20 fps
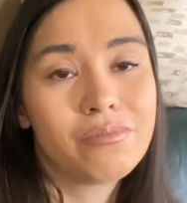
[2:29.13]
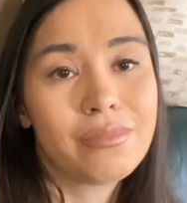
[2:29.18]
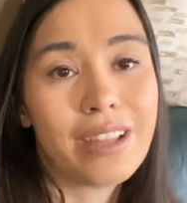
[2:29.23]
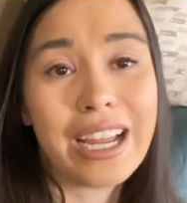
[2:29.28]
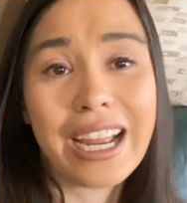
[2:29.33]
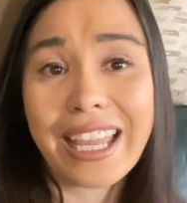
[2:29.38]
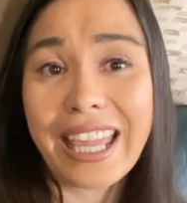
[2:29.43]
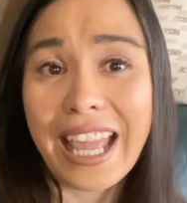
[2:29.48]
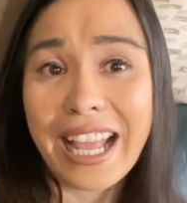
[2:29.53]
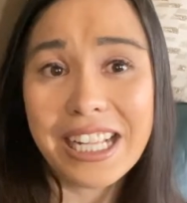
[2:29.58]

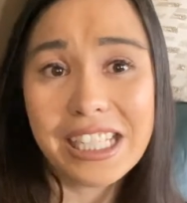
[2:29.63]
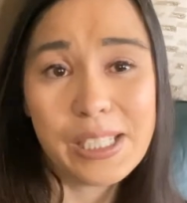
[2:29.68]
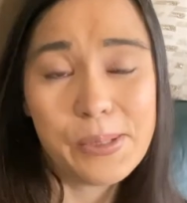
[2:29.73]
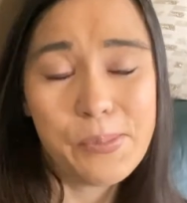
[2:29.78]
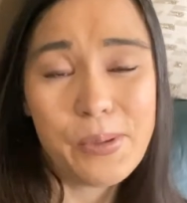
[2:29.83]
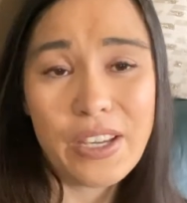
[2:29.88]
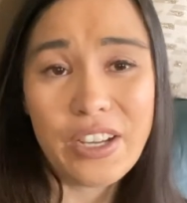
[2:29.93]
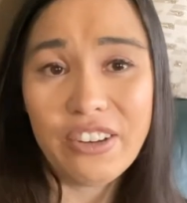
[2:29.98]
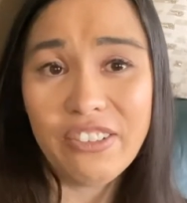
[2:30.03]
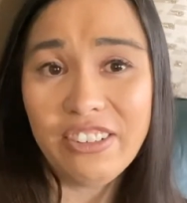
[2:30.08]
I can't
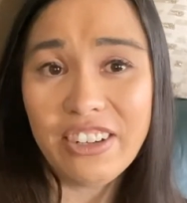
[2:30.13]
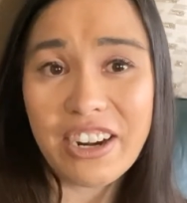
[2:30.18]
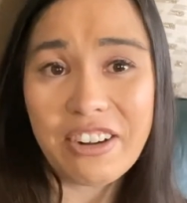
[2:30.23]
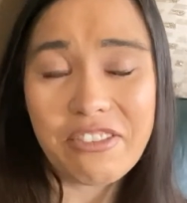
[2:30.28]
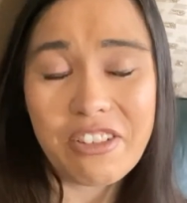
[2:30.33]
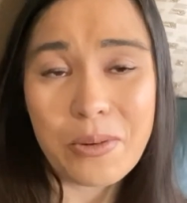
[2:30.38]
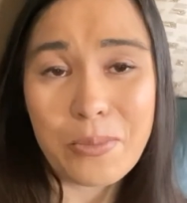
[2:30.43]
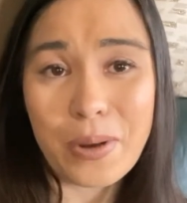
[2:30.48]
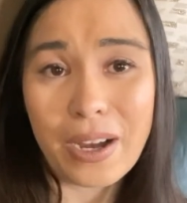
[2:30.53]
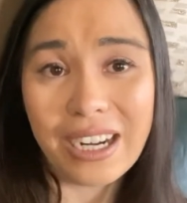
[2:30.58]
speak for
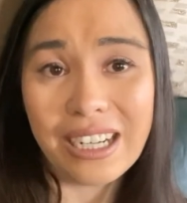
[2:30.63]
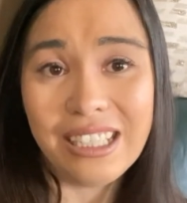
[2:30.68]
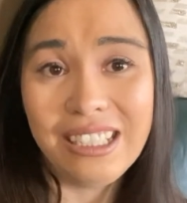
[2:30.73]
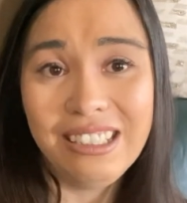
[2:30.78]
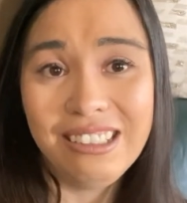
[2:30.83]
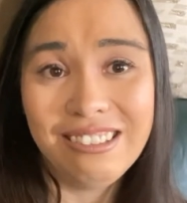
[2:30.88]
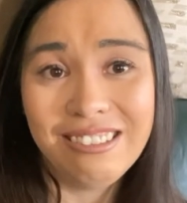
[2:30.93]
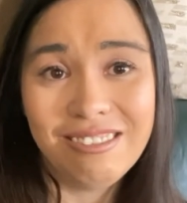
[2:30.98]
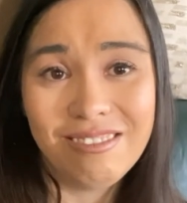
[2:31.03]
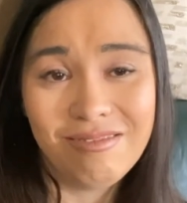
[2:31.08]
everybody.
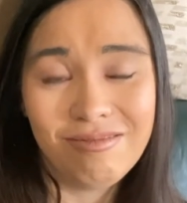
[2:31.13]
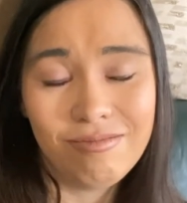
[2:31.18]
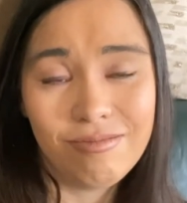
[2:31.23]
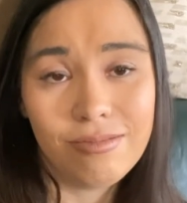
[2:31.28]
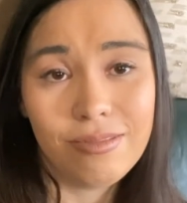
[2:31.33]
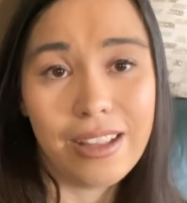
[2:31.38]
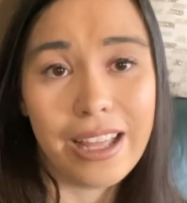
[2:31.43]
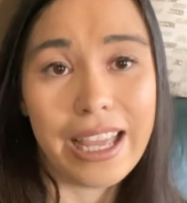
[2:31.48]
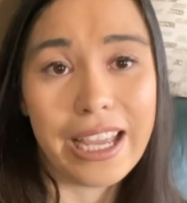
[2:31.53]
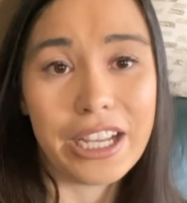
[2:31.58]

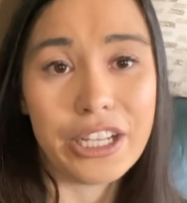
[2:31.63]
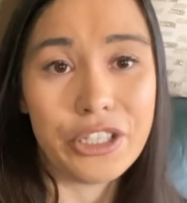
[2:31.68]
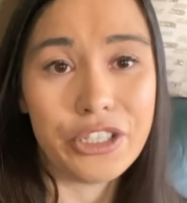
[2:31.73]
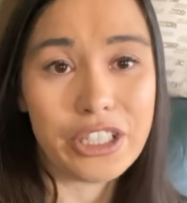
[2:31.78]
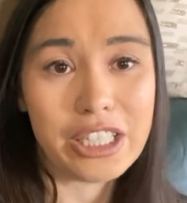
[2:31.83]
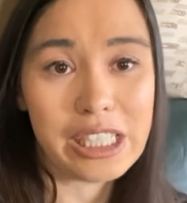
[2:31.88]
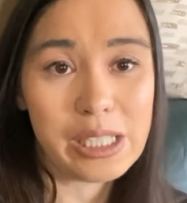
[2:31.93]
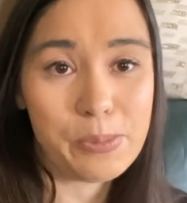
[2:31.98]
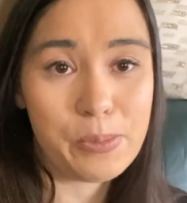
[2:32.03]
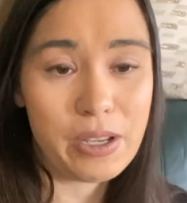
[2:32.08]
I can
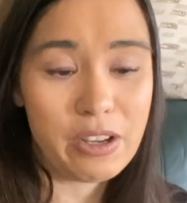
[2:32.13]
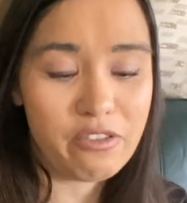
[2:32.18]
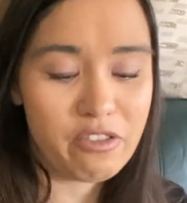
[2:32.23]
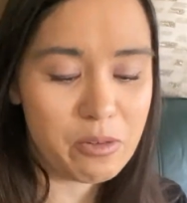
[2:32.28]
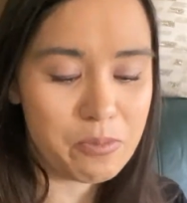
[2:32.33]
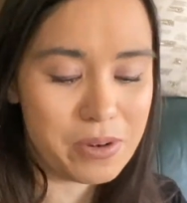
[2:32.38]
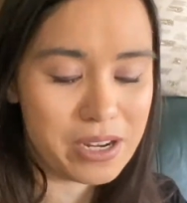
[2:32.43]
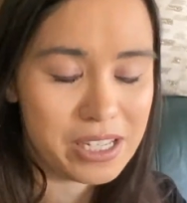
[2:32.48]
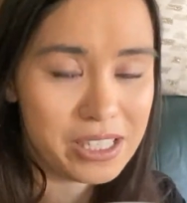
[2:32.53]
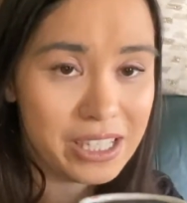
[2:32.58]
just speak for
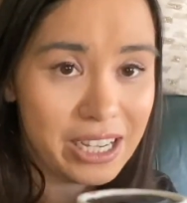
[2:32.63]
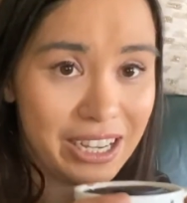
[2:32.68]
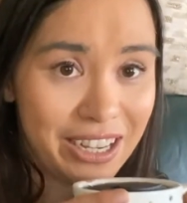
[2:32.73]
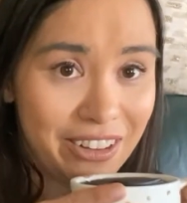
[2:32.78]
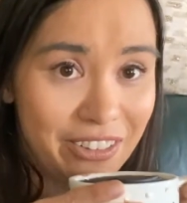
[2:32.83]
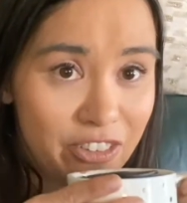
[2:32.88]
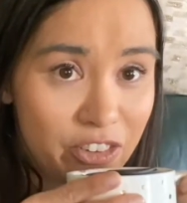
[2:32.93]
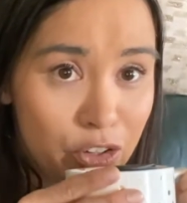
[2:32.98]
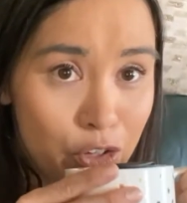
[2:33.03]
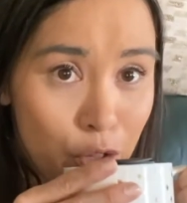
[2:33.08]

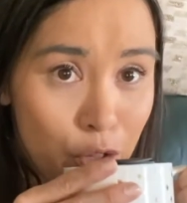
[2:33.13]
myself.